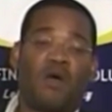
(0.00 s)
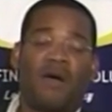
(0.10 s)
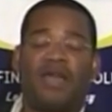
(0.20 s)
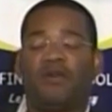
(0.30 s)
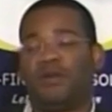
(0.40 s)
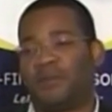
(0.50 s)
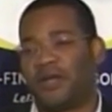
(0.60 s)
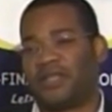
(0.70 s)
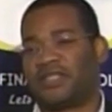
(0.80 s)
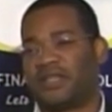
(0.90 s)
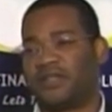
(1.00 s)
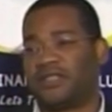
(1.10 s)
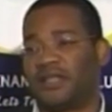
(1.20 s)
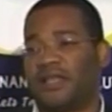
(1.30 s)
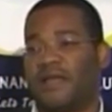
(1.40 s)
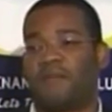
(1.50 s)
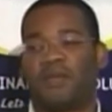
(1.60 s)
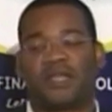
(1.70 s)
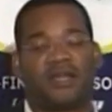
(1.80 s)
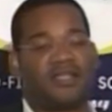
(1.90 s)
Why do we point this out?
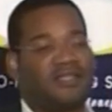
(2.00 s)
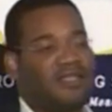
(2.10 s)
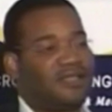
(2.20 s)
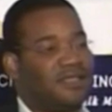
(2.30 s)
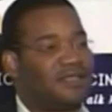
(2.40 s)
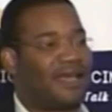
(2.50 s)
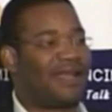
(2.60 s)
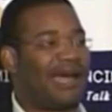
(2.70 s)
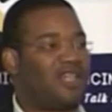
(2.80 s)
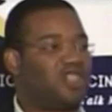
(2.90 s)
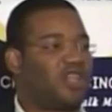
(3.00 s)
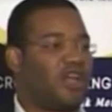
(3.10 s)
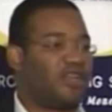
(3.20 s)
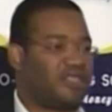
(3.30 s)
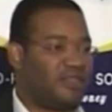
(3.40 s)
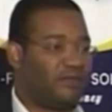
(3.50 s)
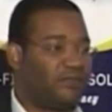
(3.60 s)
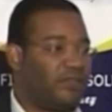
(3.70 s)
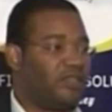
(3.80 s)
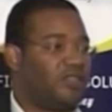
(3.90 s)
Because this is an alternative
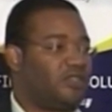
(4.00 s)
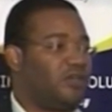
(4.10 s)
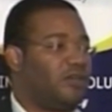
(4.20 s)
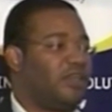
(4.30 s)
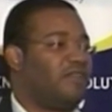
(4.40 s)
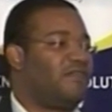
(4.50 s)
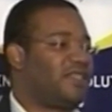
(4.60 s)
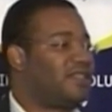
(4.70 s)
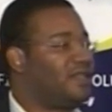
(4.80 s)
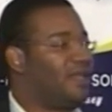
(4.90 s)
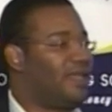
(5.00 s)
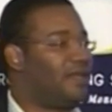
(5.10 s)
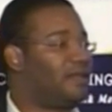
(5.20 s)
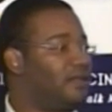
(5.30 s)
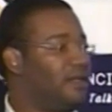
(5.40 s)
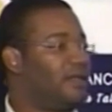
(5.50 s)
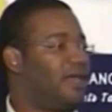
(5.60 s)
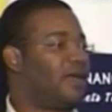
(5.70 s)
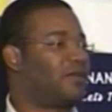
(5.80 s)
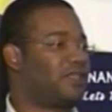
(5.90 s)
to investing in
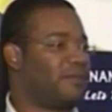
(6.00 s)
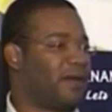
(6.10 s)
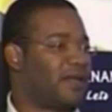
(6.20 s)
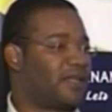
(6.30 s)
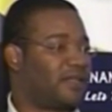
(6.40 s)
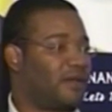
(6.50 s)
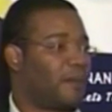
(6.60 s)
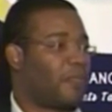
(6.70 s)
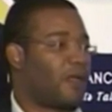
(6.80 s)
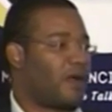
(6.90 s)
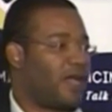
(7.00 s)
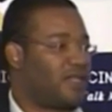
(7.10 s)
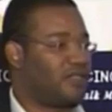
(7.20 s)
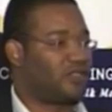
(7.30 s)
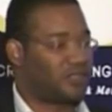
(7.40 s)
the equity market. All right.